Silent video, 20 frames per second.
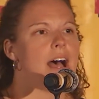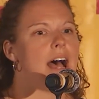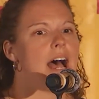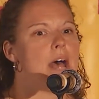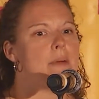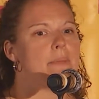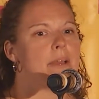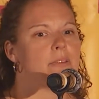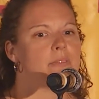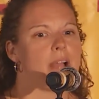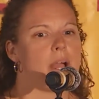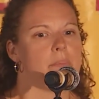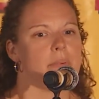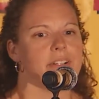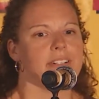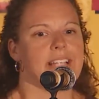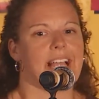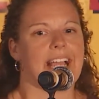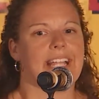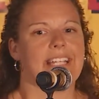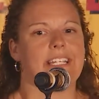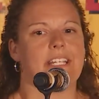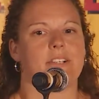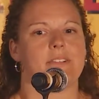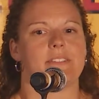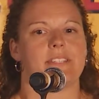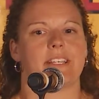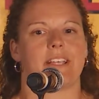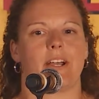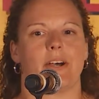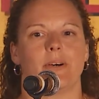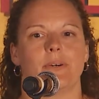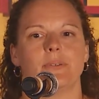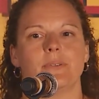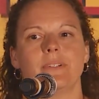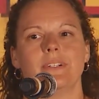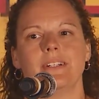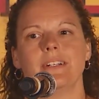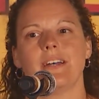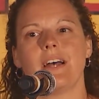I met Robert 9 years
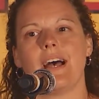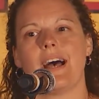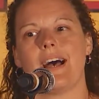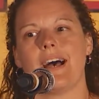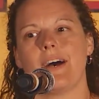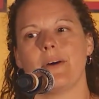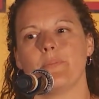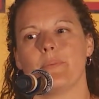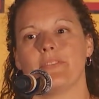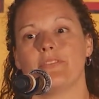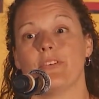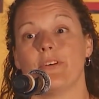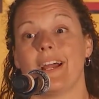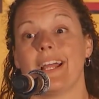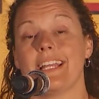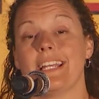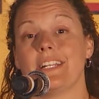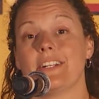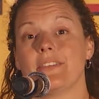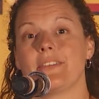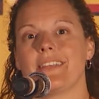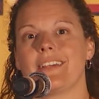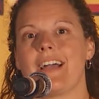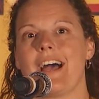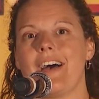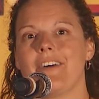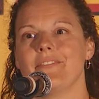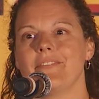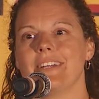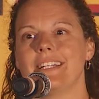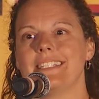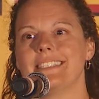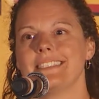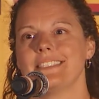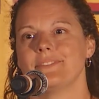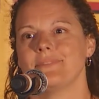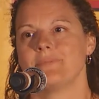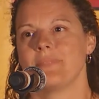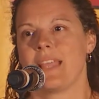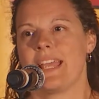ago, before I entered the convent.
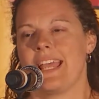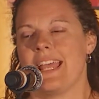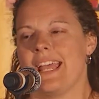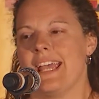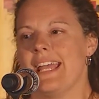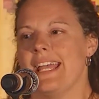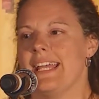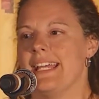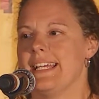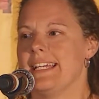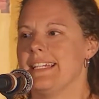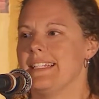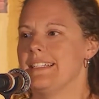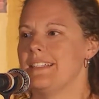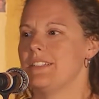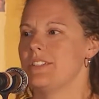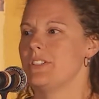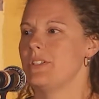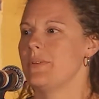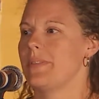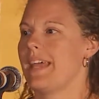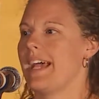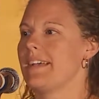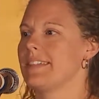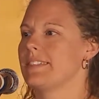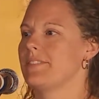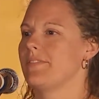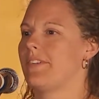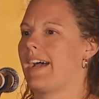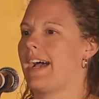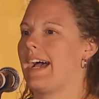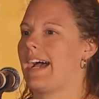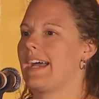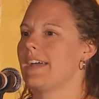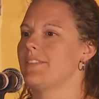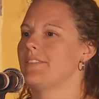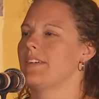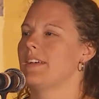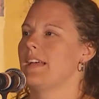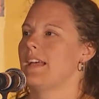In
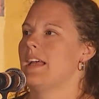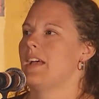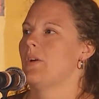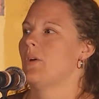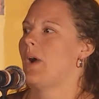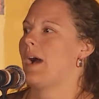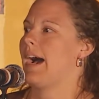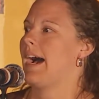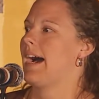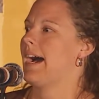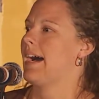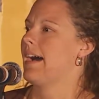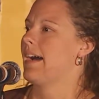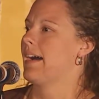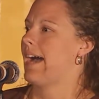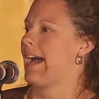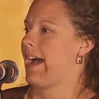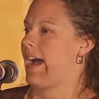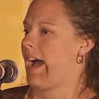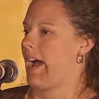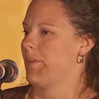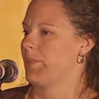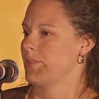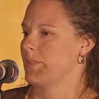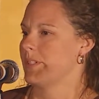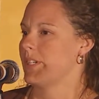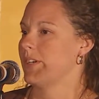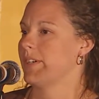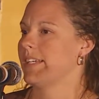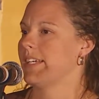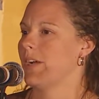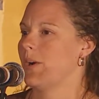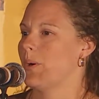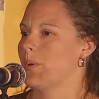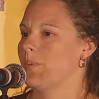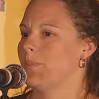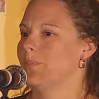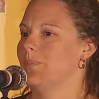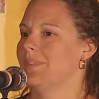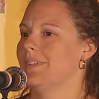2005, I was returning
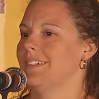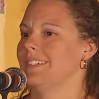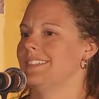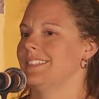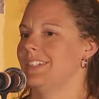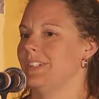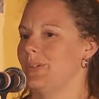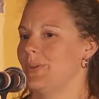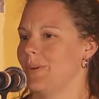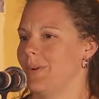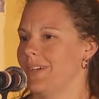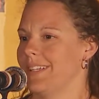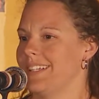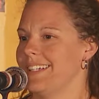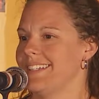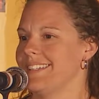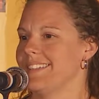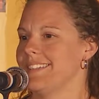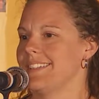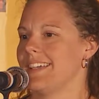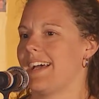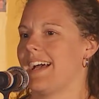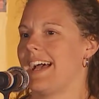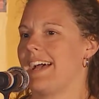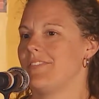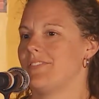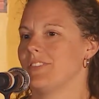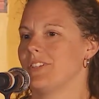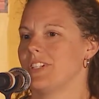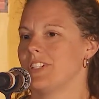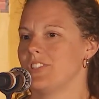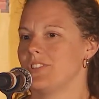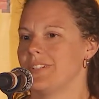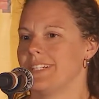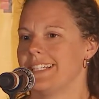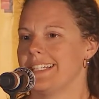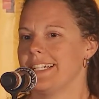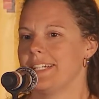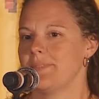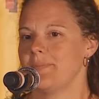home to New Orleans after
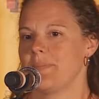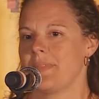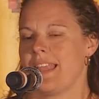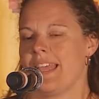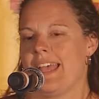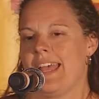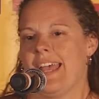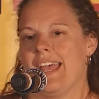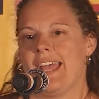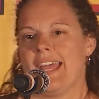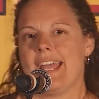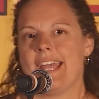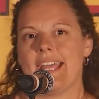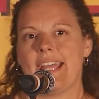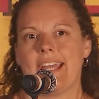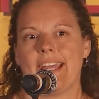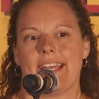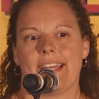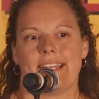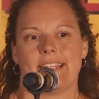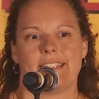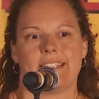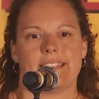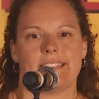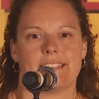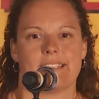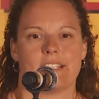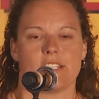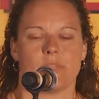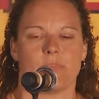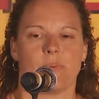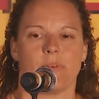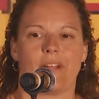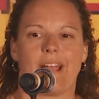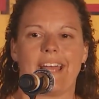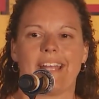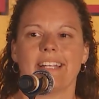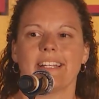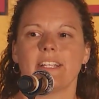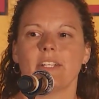Katrina, and
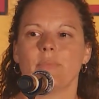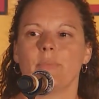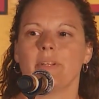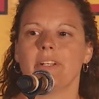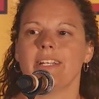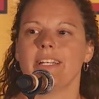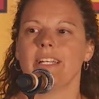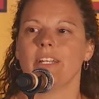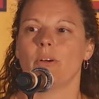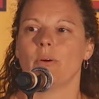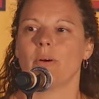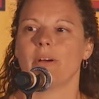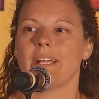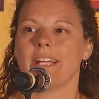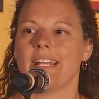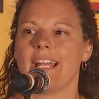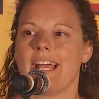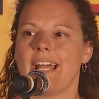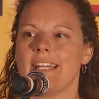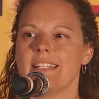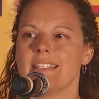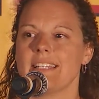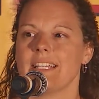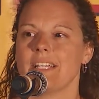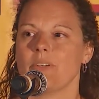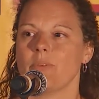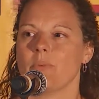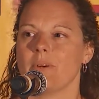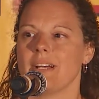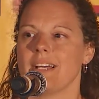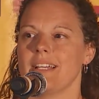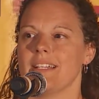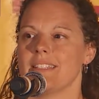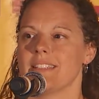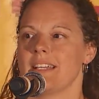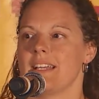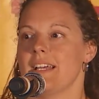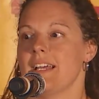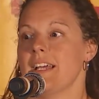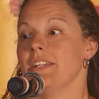sporadic community organizing
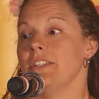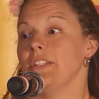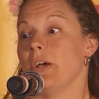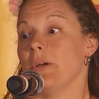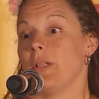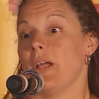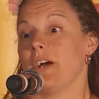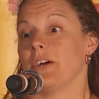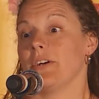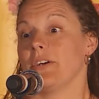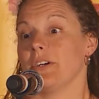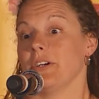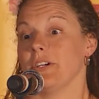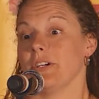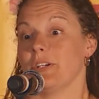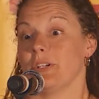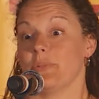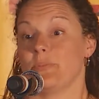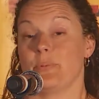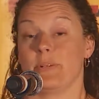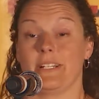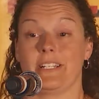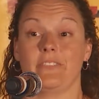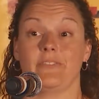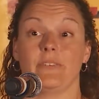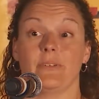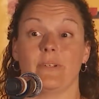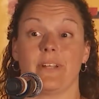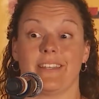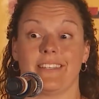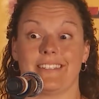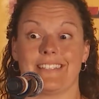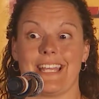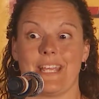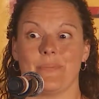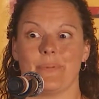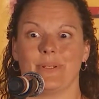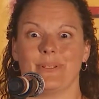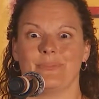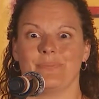was no longer putting food on the
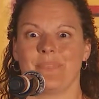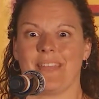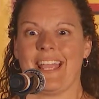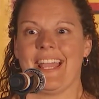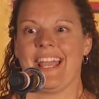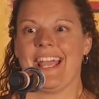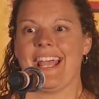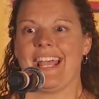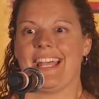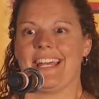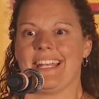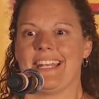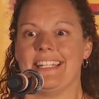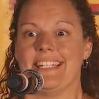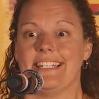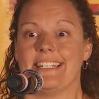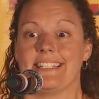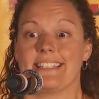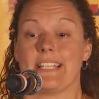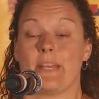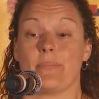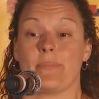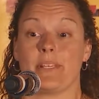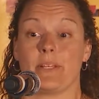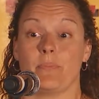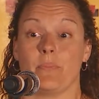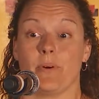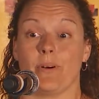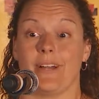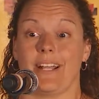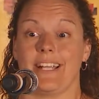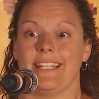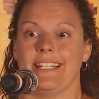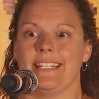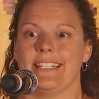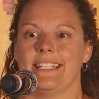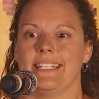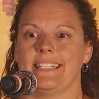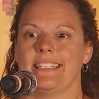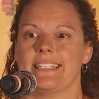table, and I needed something more. I
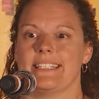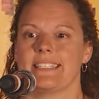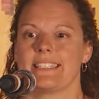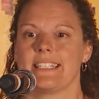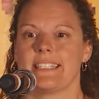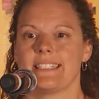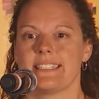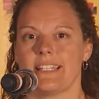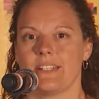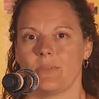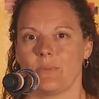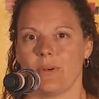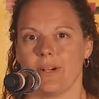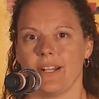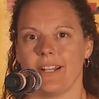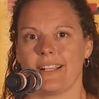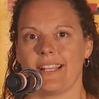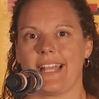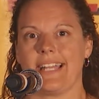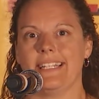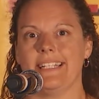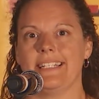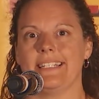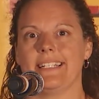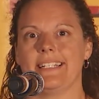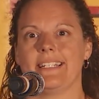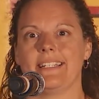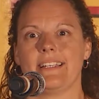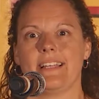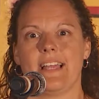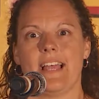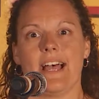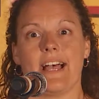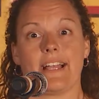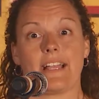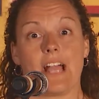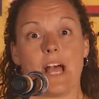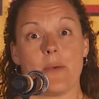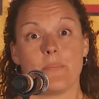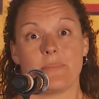needed consistent work, I needed
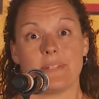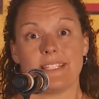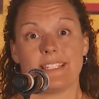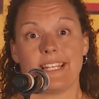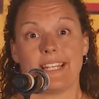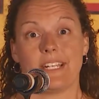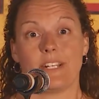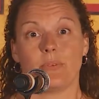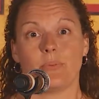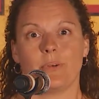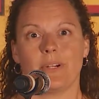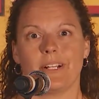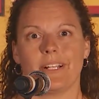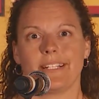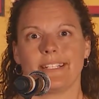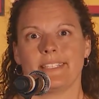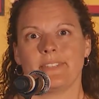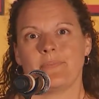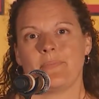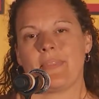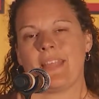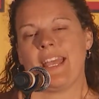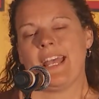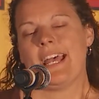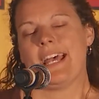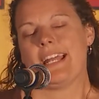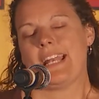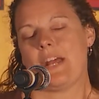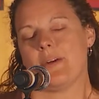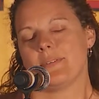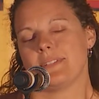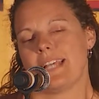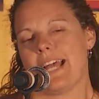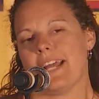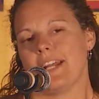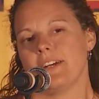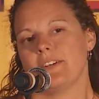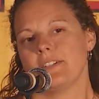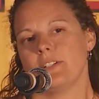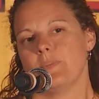a compensated work, and I was
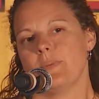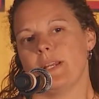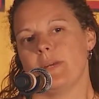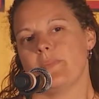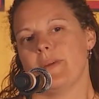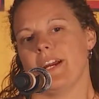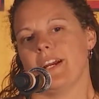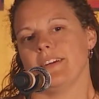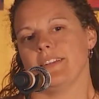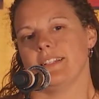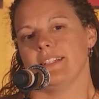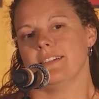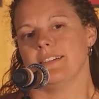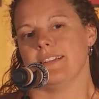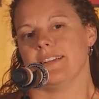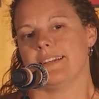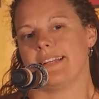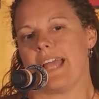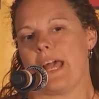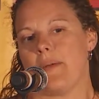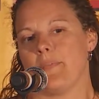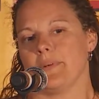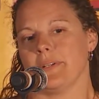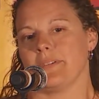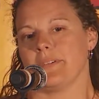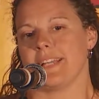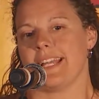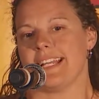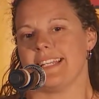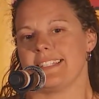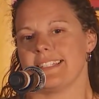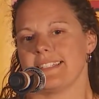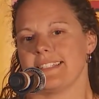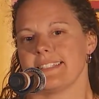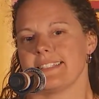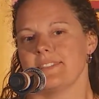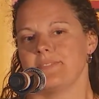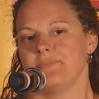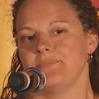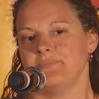hired to be a paralegal on capital
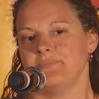cases.